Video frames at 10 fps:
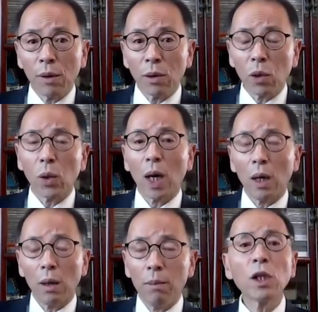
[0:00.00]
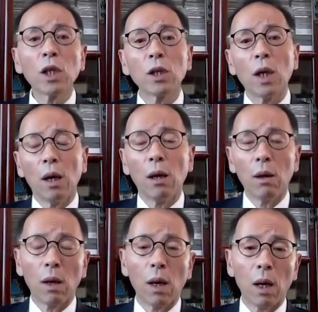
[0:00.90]
So this
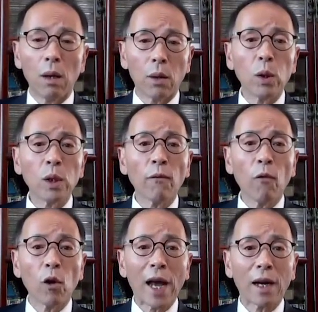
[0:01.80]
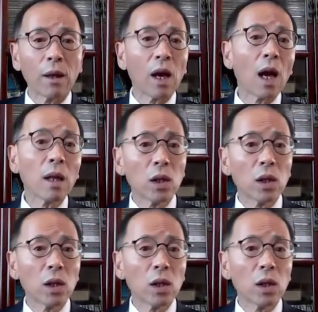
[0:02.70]
is the reason for that.